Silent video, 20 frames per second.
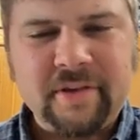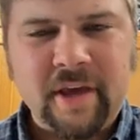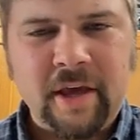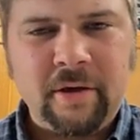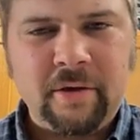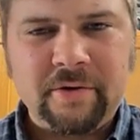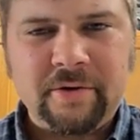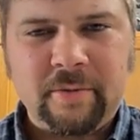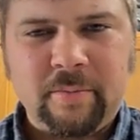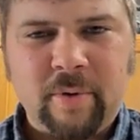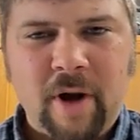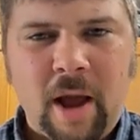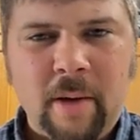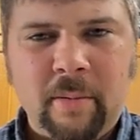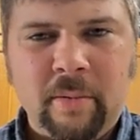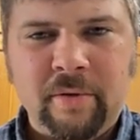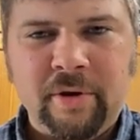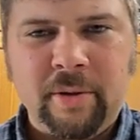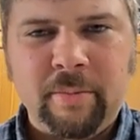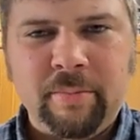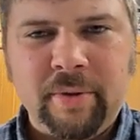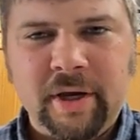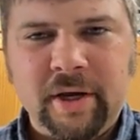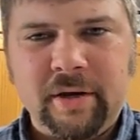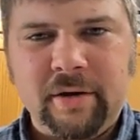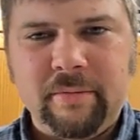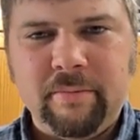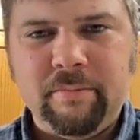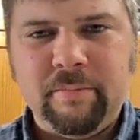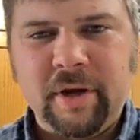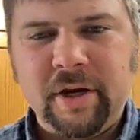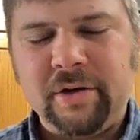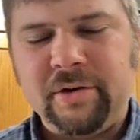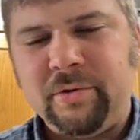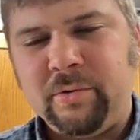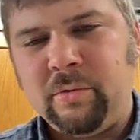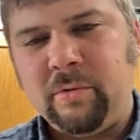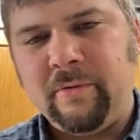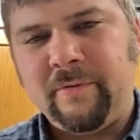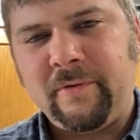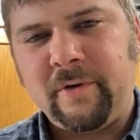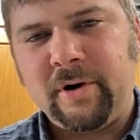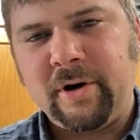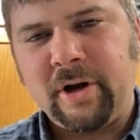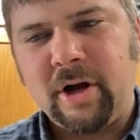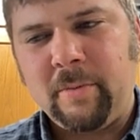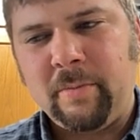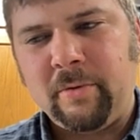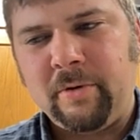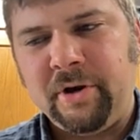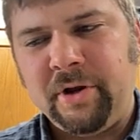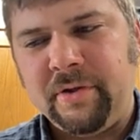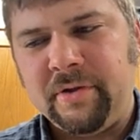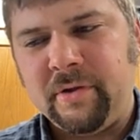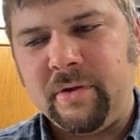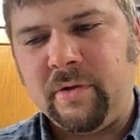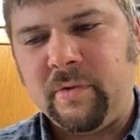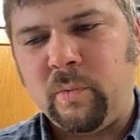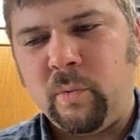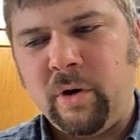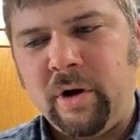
scales are probably a big big tool for a couple reasons.